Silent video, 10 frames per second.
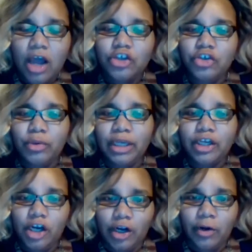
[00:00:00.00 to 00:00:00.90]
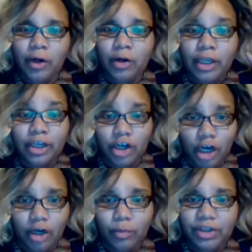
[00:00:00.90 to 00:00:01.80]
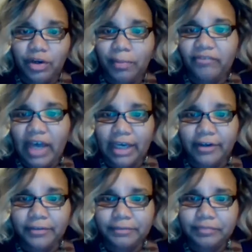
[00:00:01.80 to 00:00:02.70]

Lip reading: you incur with your provider.